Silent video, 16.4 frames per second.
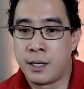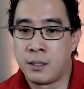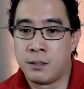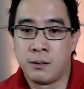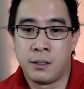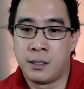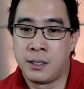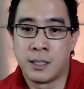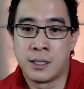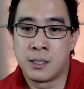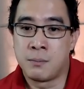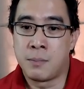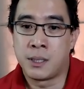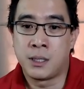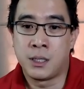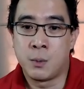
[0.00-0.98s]
And it
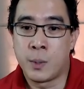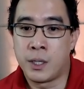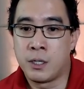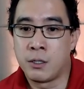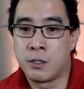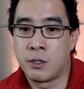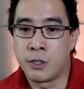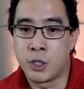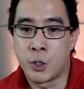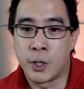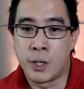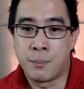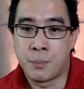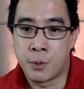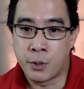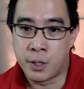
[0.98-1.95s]
doesn't matter whether or not
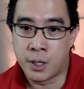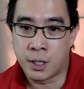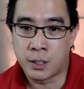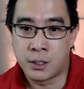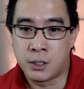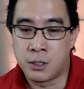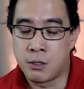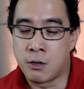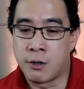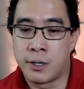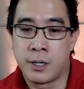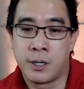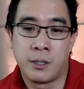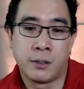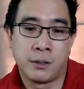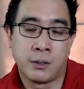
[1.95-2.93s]
you're in product, you're